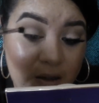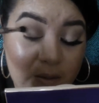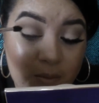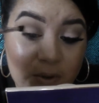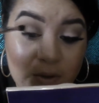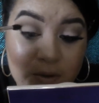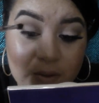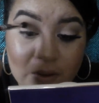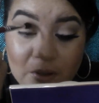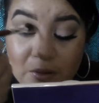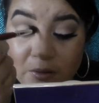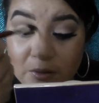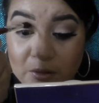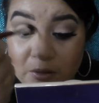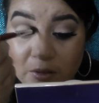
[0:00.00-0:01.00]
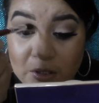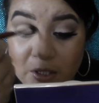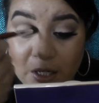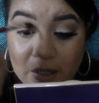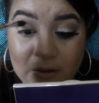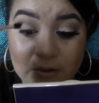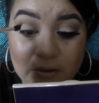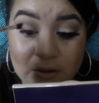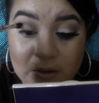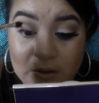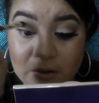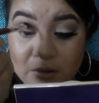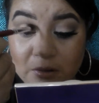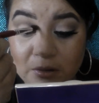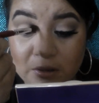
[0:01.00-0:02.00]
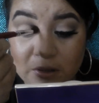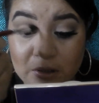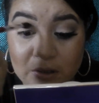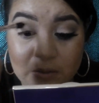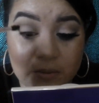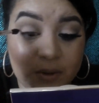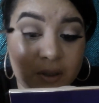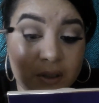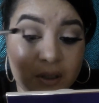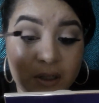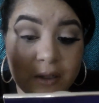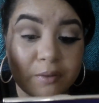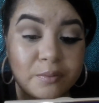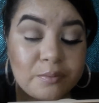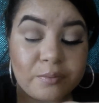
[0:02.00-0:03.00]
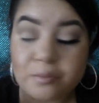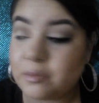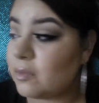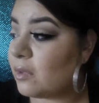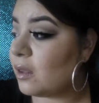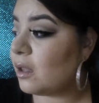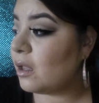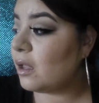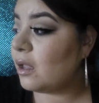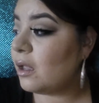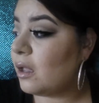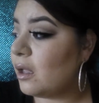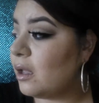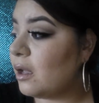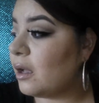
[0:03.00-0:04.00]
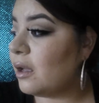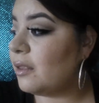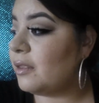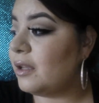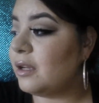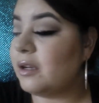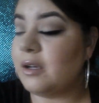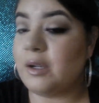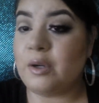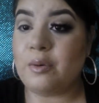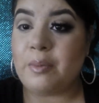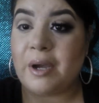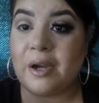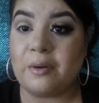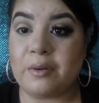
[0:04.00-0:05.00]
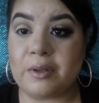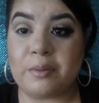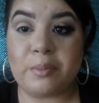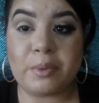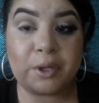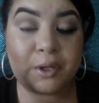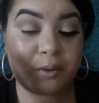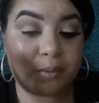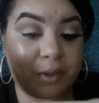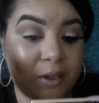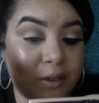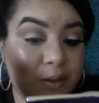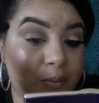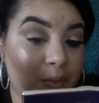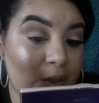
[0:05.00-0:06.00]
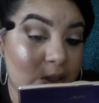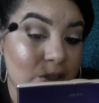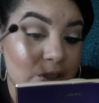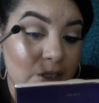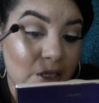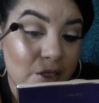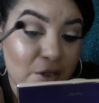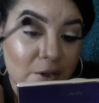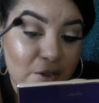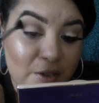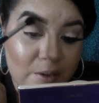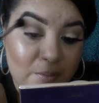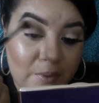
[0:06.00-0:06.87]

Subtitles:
in between those two shadows. And you're gonna blend it. And then you're gonna go back with the bigger blending brush and you're gonna